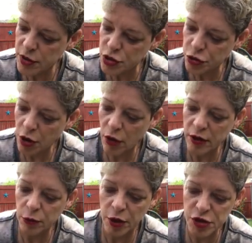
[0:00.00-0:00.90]
Be sure to
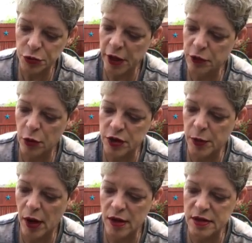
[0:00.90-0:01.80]
only resurrect what's
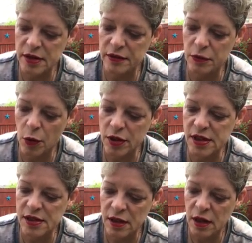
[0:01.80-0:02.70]
positive and
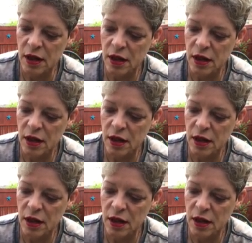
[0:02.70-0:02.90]
what's